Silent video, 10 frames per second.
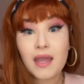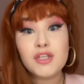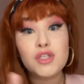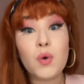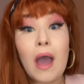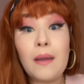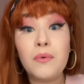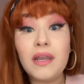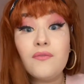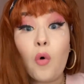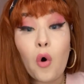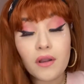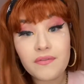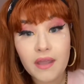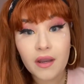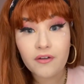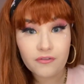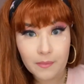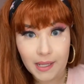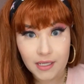So I will leave all of their
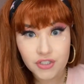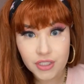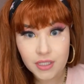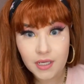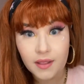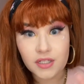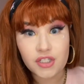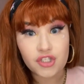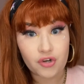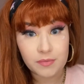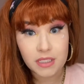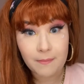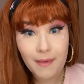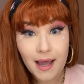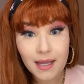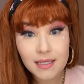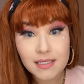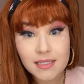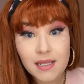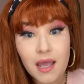information in the description
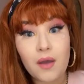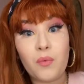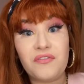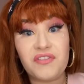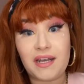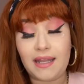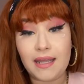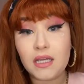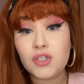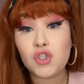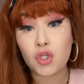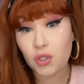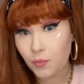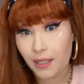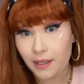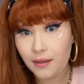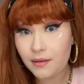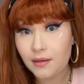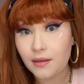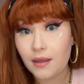box with the link to the wig.
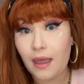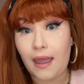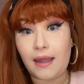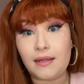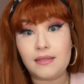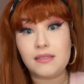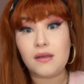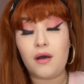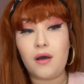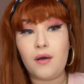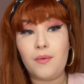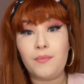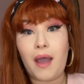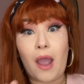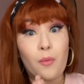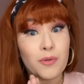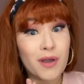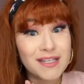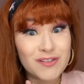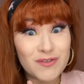And I hope you
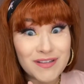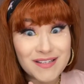guys enjoyed this